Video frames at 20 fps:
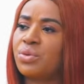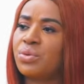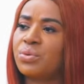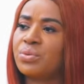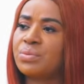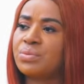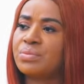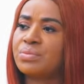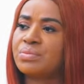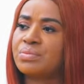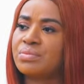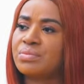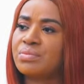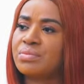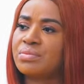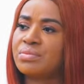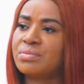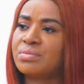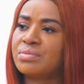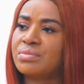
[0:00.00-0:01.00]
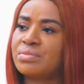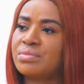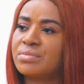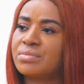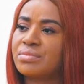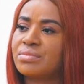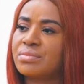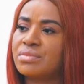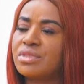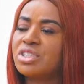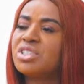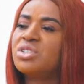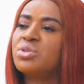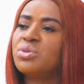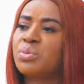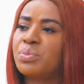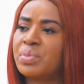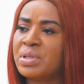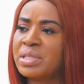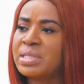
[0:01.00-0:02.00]
through, she
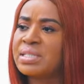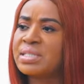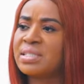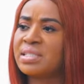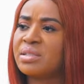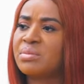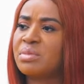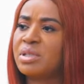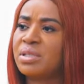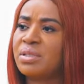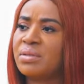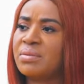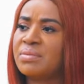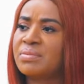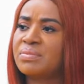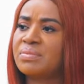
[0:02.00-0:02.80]
will pity me.